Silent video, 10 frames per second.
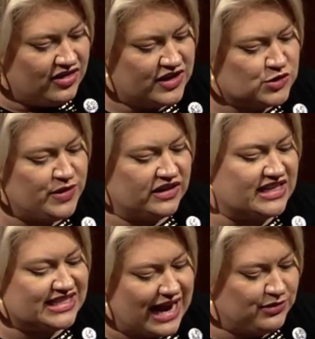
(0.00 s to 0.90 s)
This bill
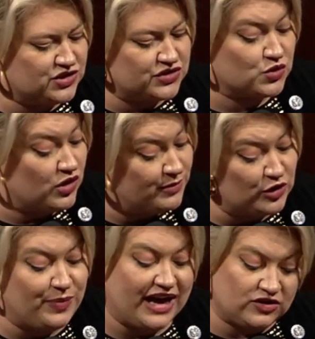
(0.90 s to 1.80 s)
establishes
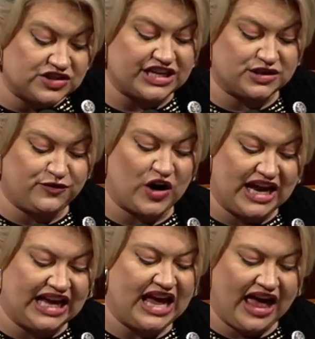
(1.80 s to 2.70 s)
criminal penalties for
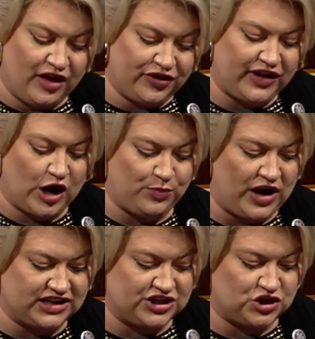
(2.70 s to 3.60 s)
any healthcare
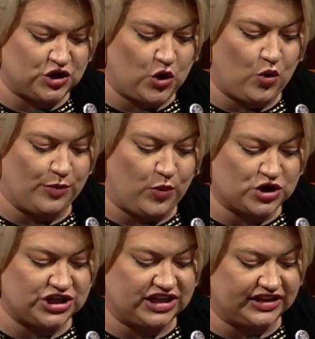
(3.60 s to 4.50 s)
practitioner or
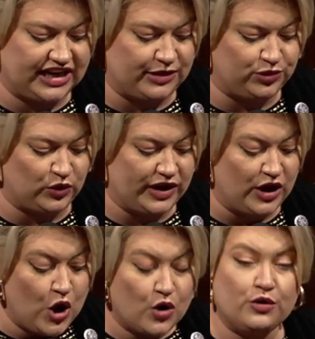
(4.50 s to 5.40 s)
abortion clinic
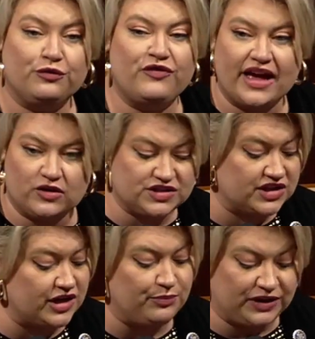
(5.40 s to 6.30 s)
employee who fails
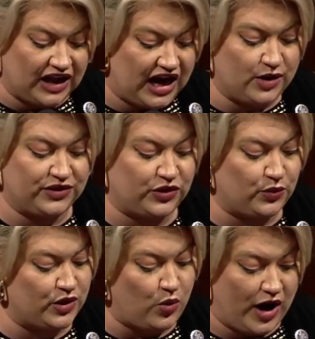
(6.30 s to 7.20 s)
to comply with the
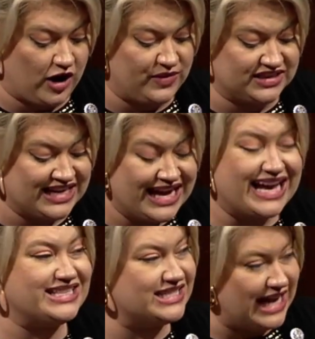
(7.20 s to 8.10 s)
requirements
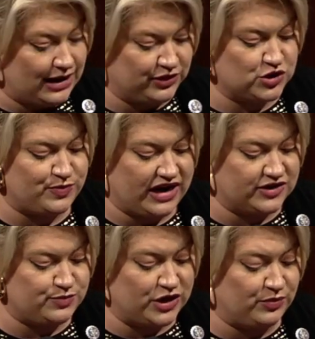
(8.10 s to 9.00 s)
established by
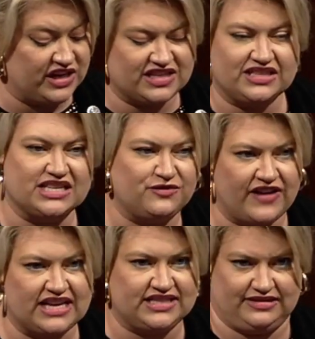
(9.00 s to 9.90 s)
this bill, because let's
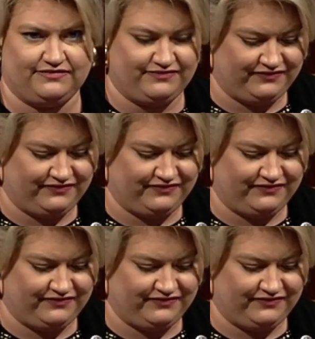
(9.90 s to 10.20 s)
face it,